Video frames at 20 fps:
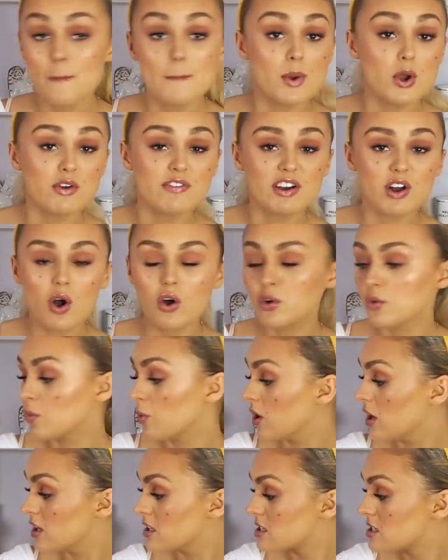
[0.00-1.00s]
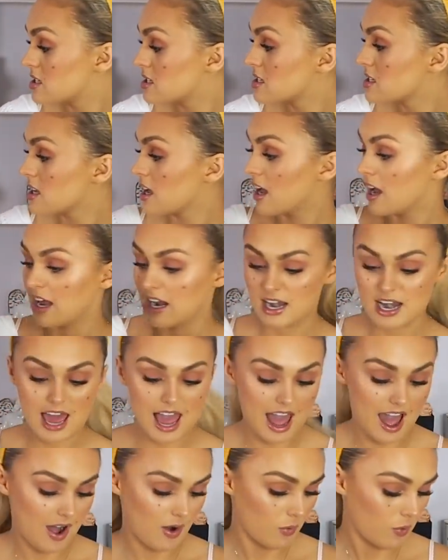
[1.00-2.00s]
Moving onwards.
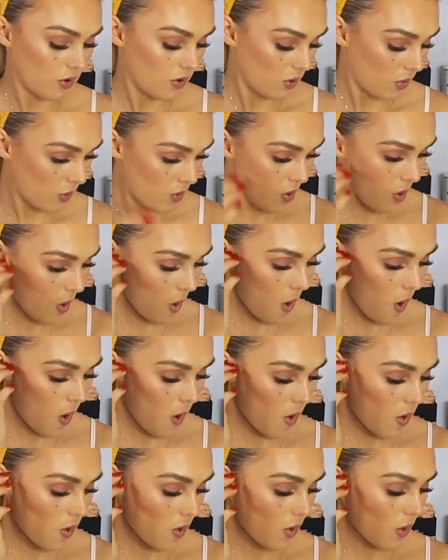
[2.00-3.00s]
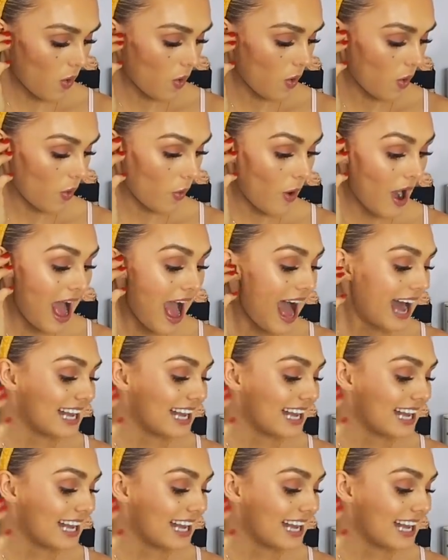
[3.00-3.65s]
Now, ooh,